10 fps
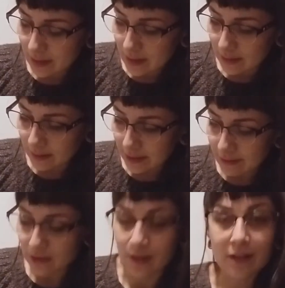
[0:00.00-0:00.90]
the
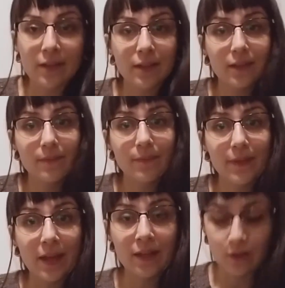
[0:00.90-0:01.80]
garish garlic,
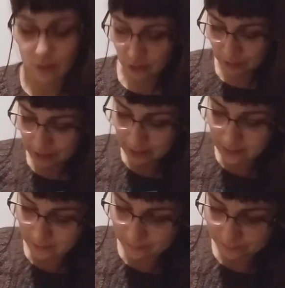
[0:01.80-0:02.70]
and the ornery onion.